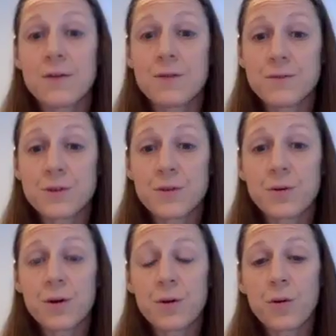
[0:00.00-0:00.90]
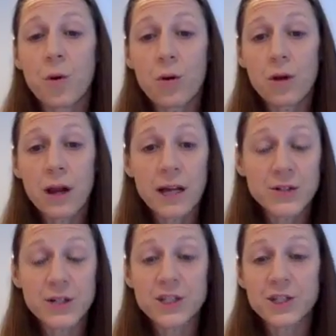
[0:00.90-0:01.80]
Yeah, so oral
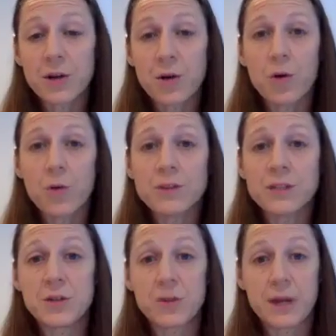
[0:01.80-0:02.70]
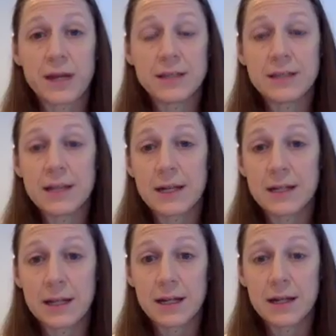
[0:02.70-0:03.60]
hydration at home is a great
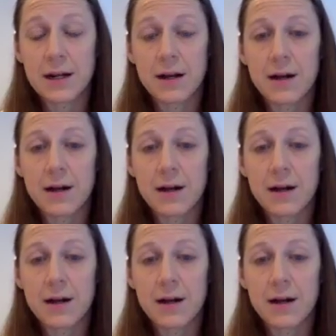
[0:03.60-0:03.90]
technique.